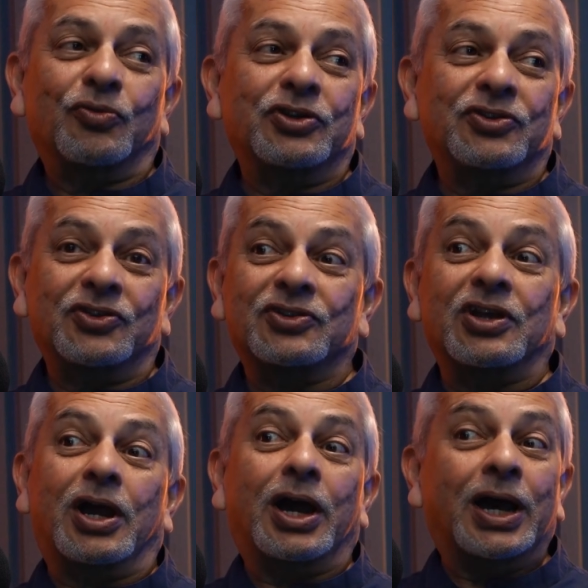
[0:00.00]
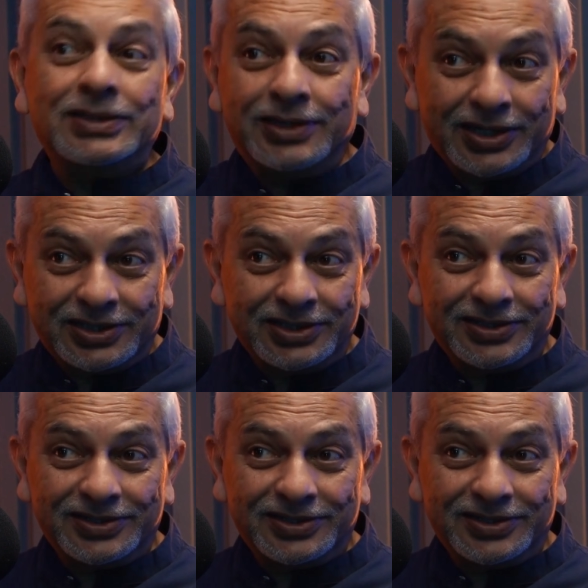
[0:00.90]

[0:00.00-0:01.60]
you just unlucky,